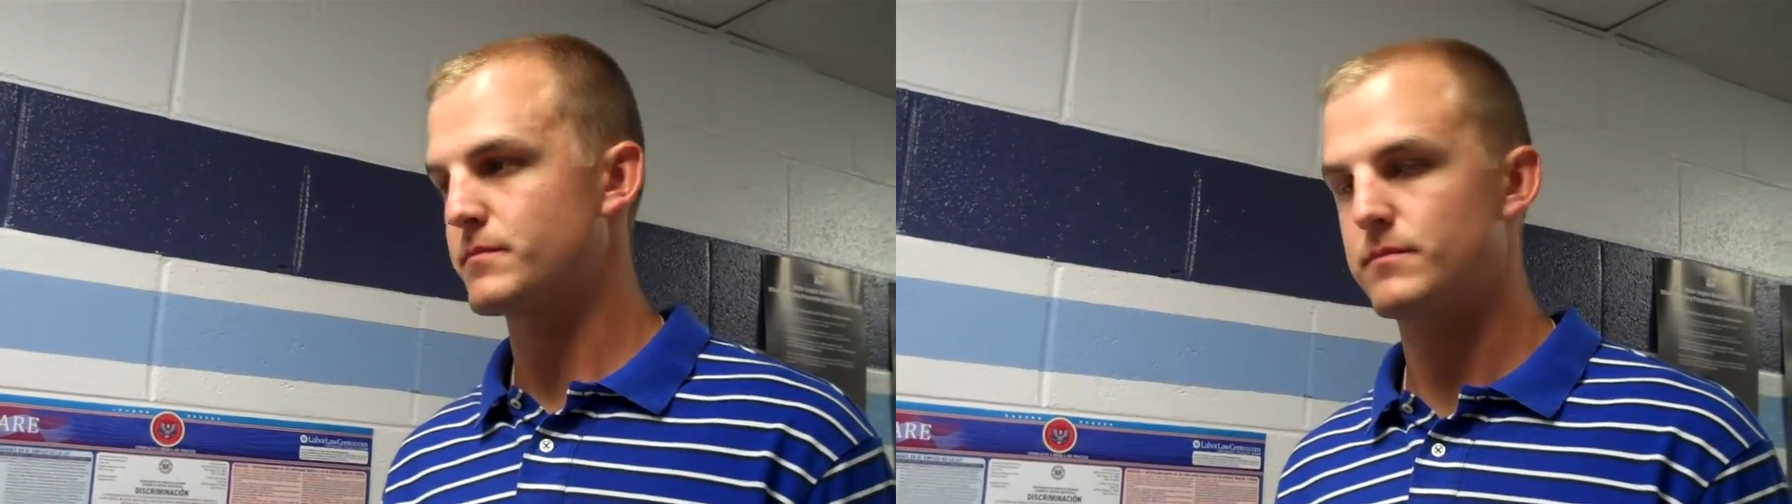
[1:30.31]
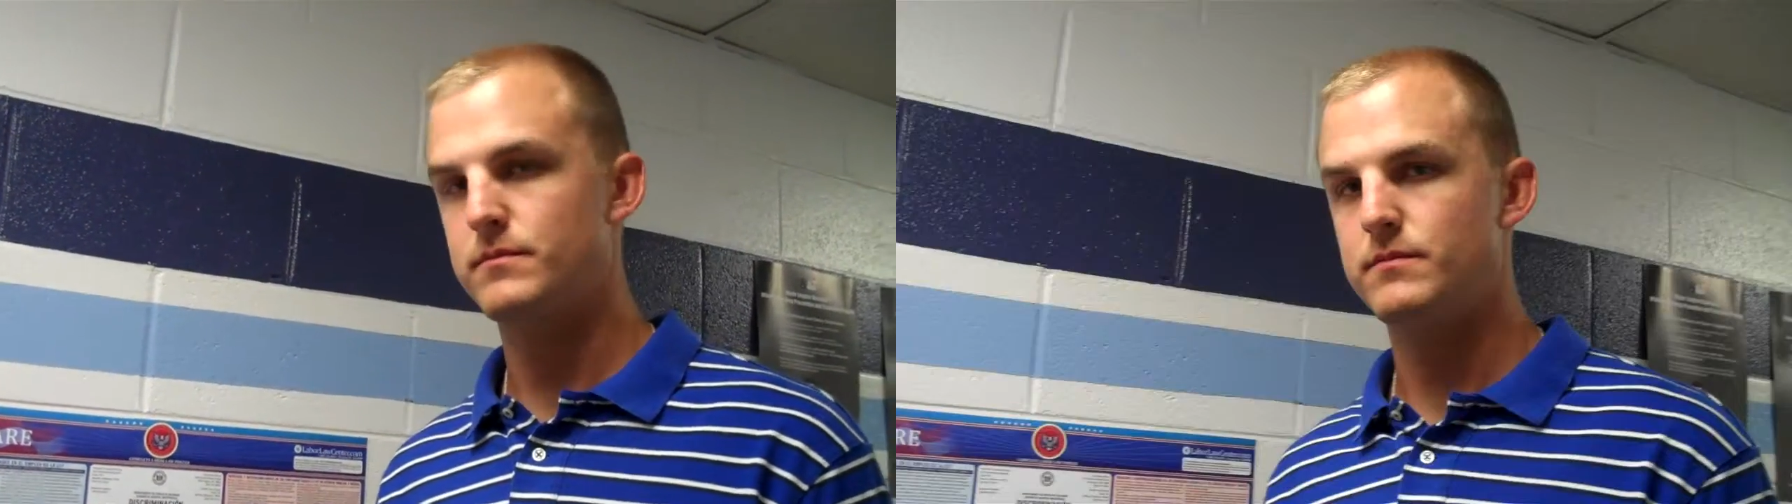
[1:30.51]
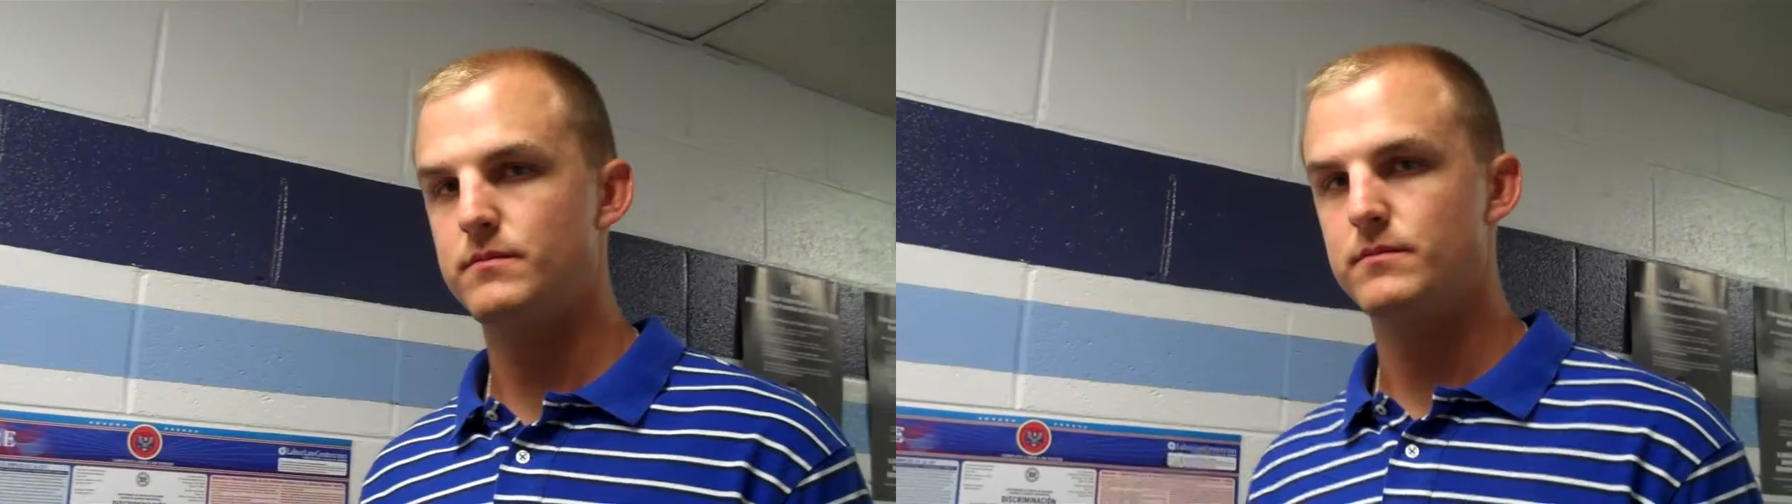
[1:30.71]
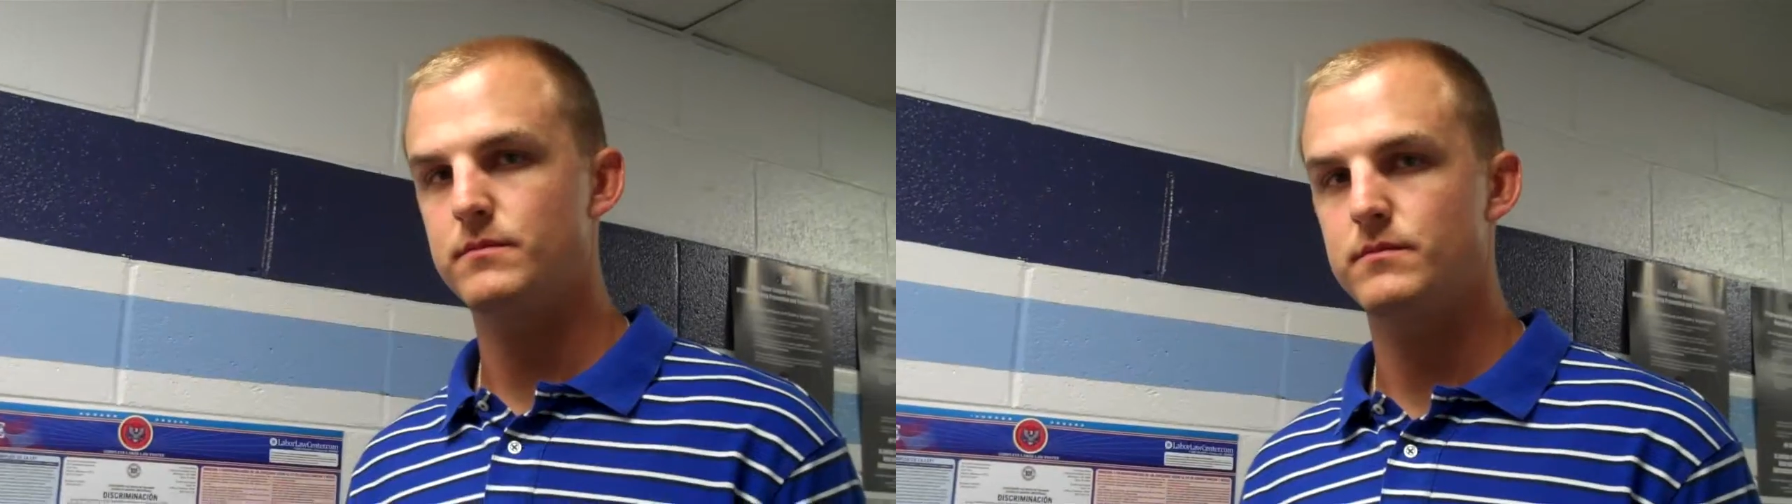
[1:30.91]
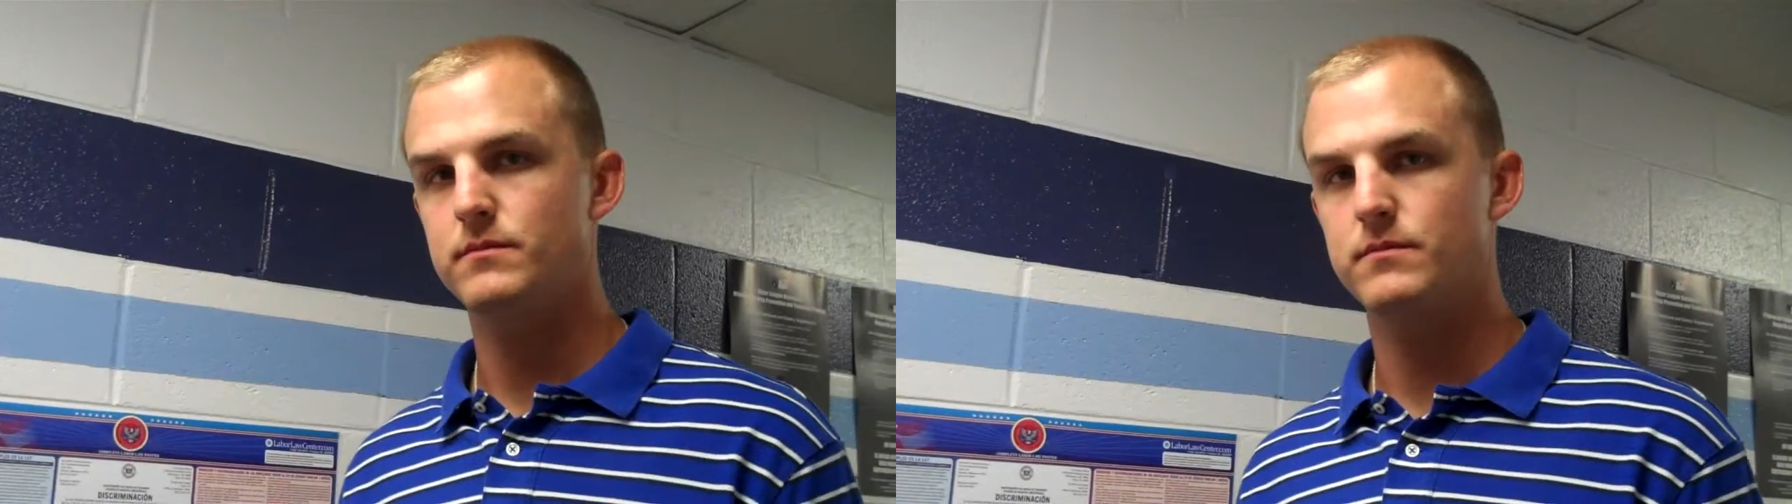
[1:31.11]
How would you
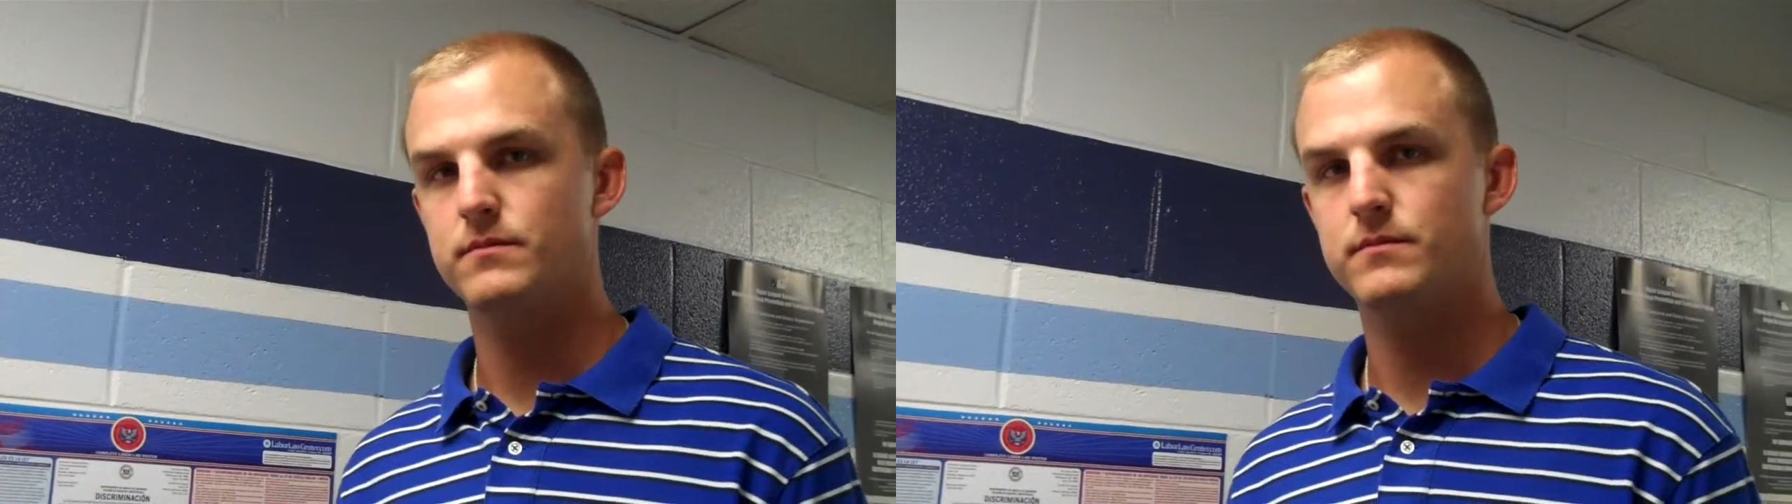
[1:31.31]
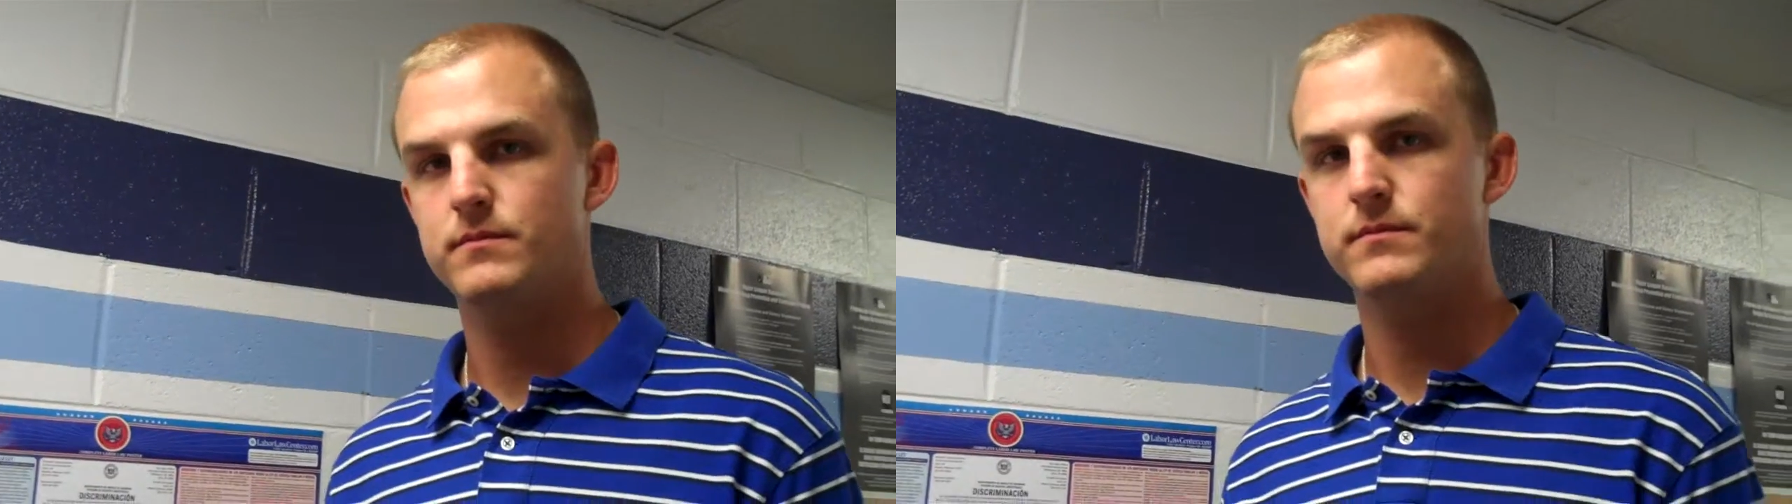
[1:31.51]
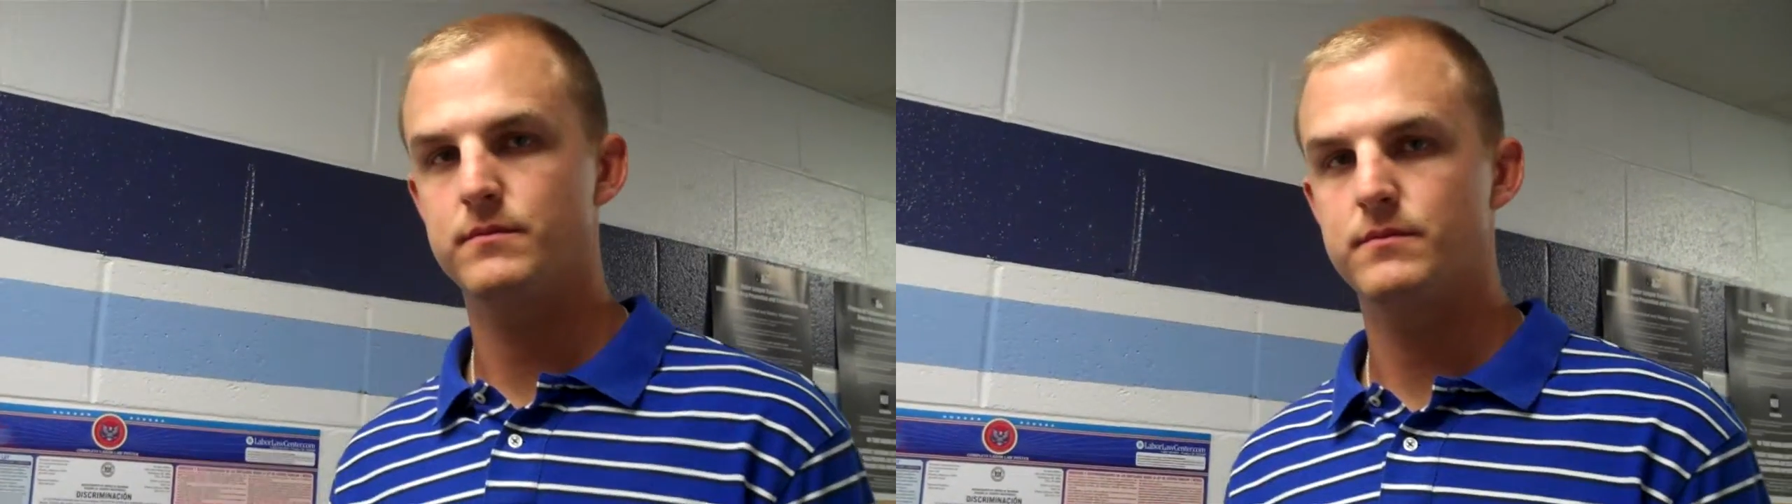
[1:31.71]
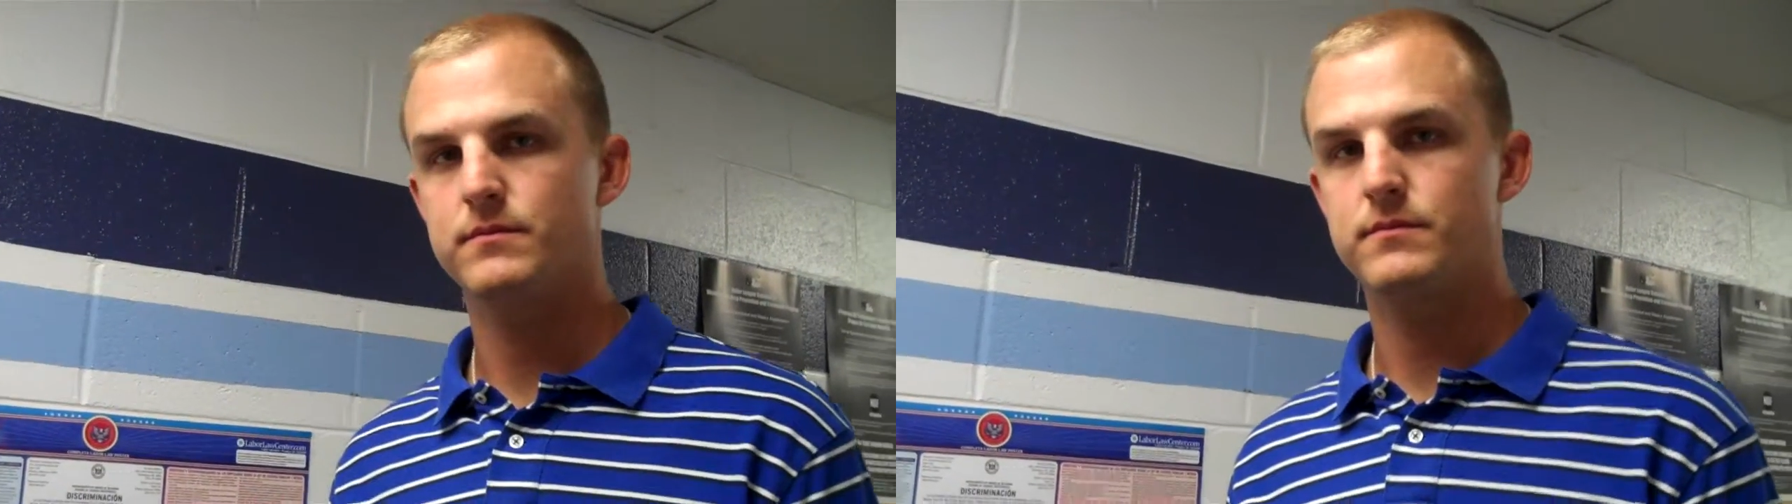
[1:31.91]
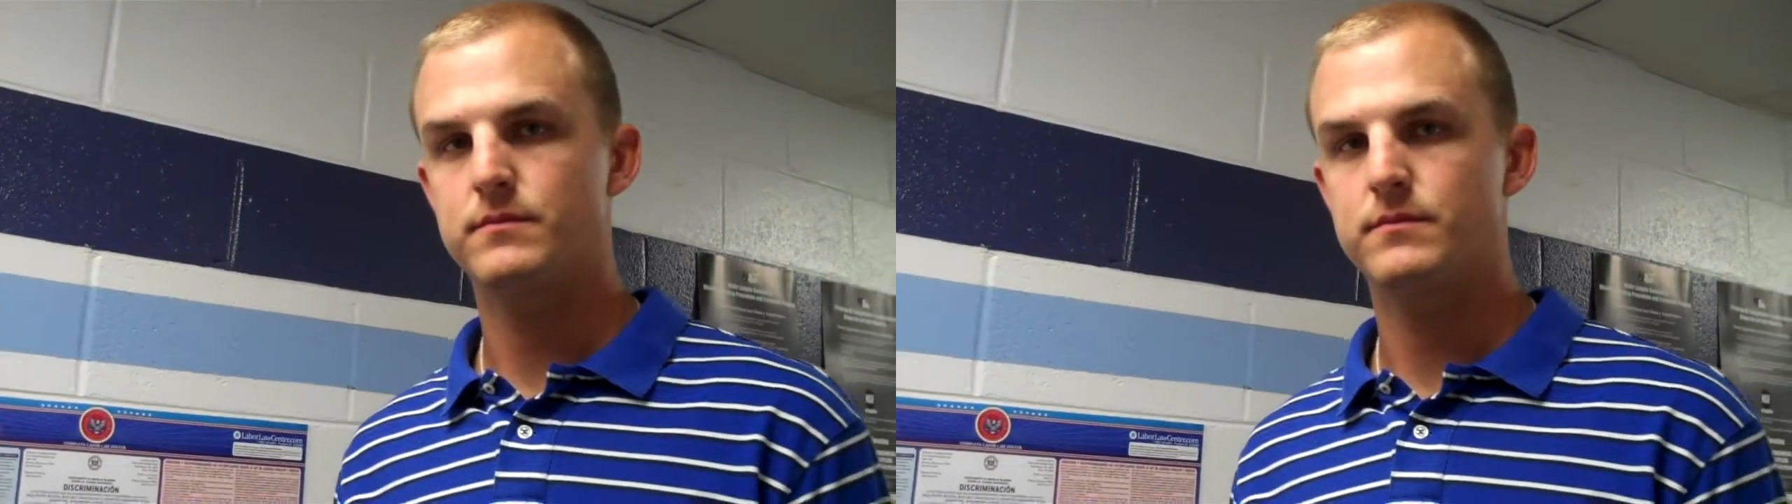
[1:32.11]
sum up your first half?